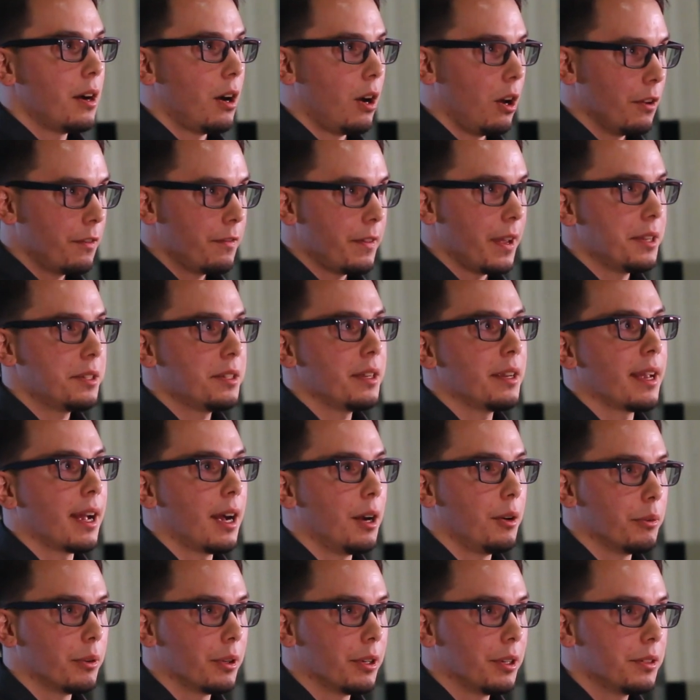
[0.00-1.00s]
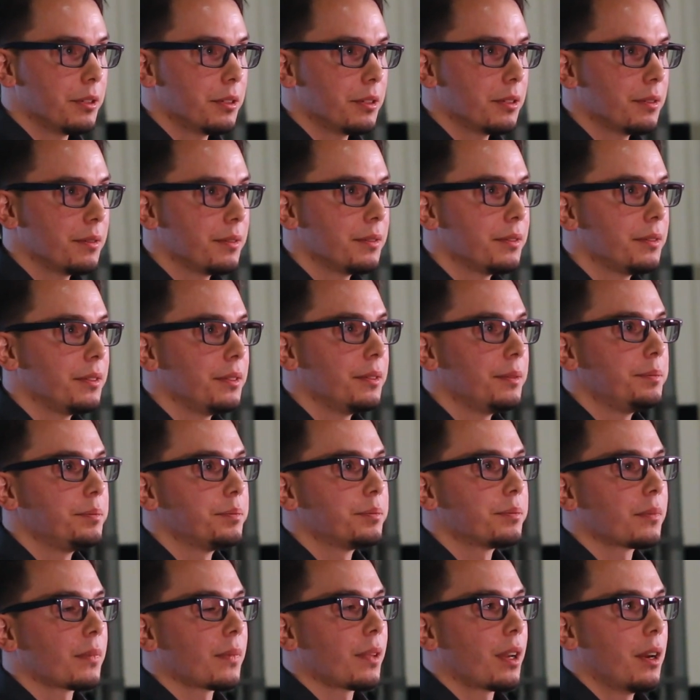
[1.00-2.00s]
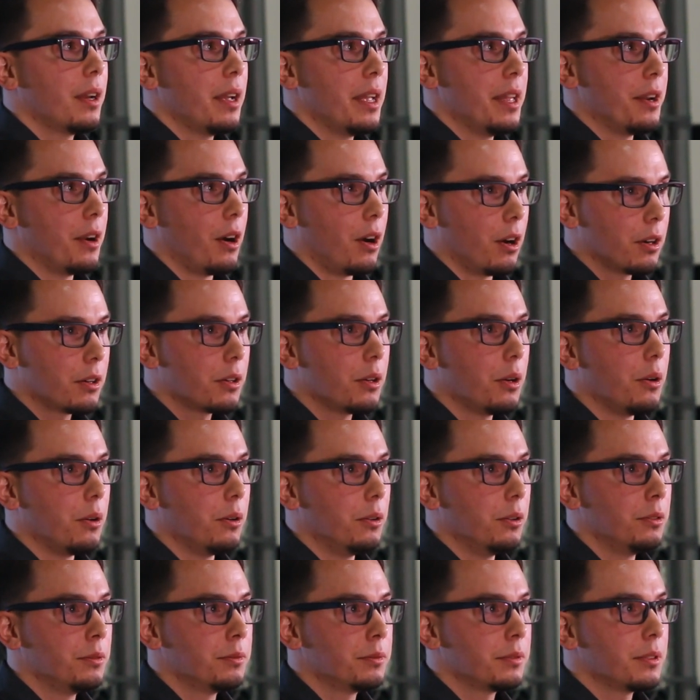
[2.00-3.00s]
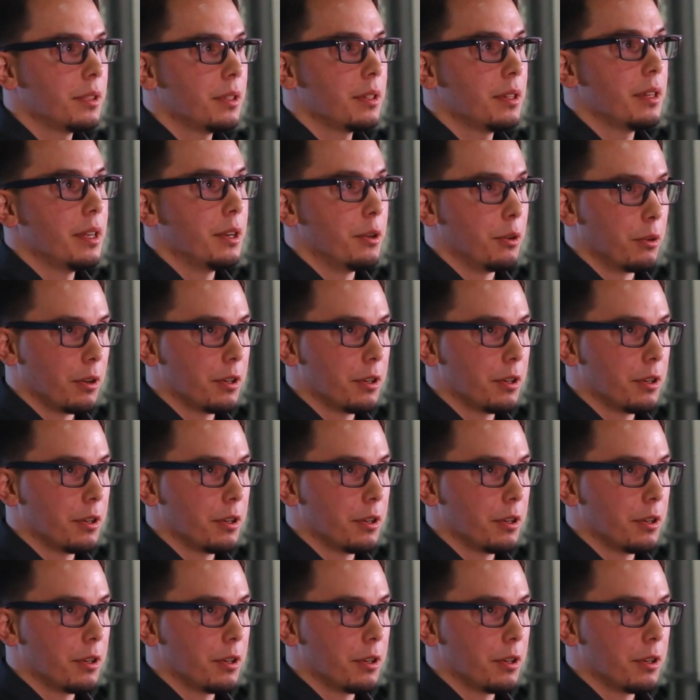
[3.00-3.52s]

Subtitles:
all facing outwards. And our goal, in